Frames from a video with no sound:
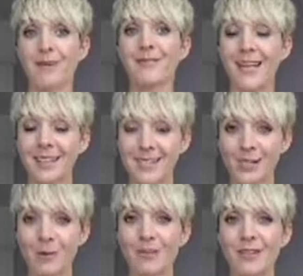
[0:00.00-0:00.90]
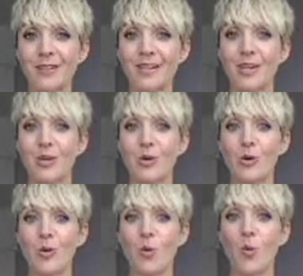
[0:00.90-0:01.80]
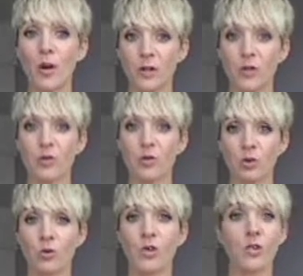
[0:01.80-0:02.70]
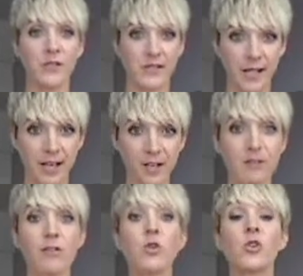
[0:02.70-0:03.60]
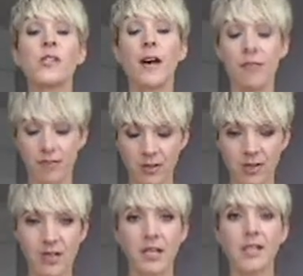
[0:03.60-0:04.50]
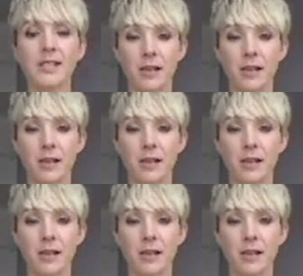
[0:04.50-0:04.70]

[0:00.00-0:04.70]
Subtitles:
if that is something that you want to do yourself, you definitely